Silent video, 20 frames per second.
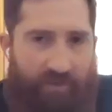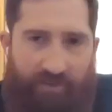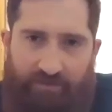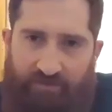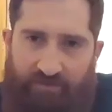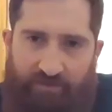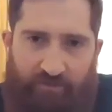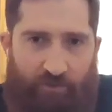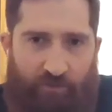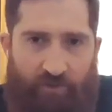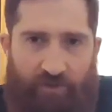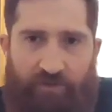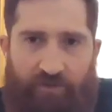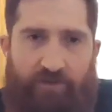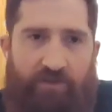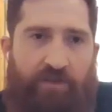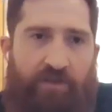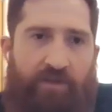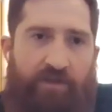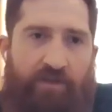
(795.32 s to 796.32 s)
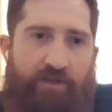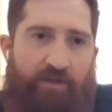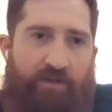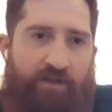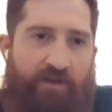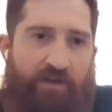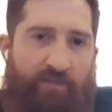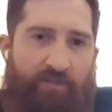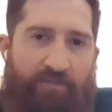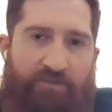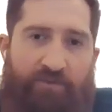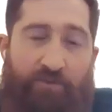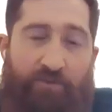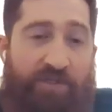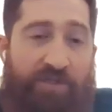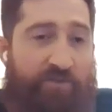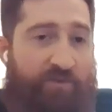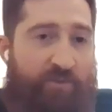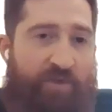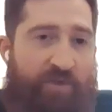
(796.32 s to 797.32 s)
It didn't work. So
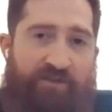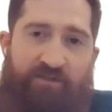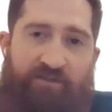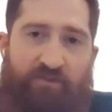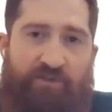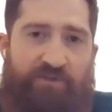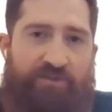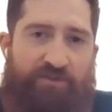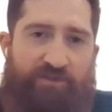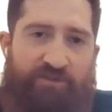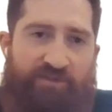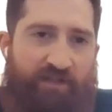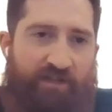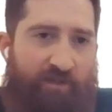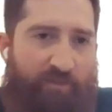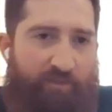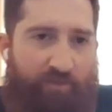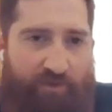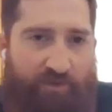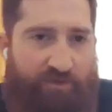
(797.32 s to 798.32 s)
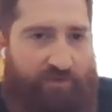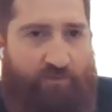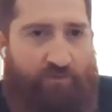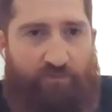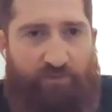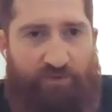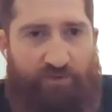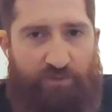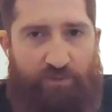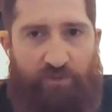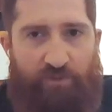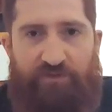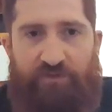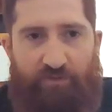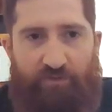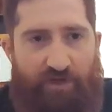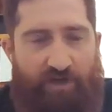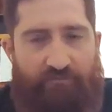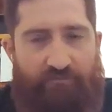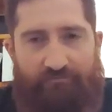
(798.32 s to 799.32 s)
we just went back to the original setup, which works
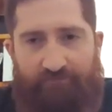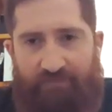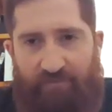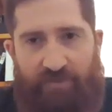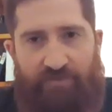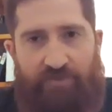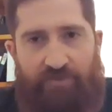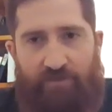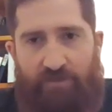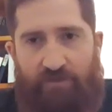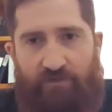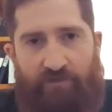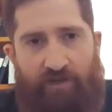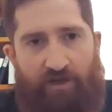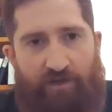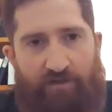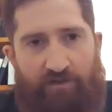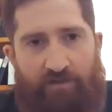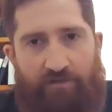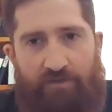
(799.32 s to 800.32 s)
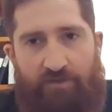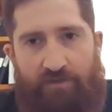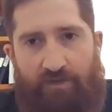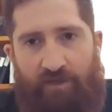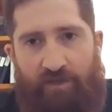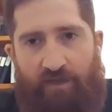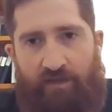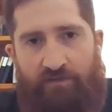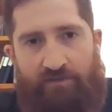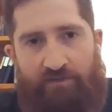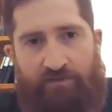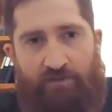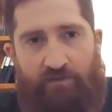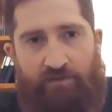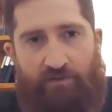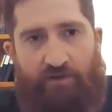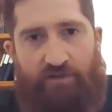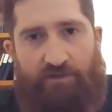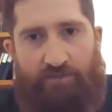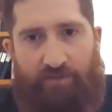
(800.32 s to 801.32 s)
great, gives you good values, and there's no
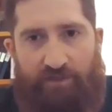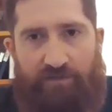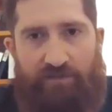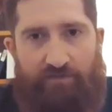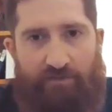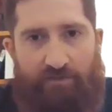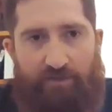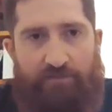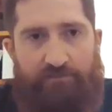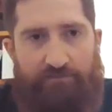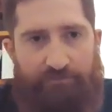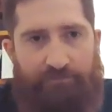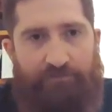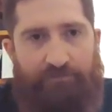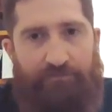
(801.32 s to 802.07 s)
cross reactivity.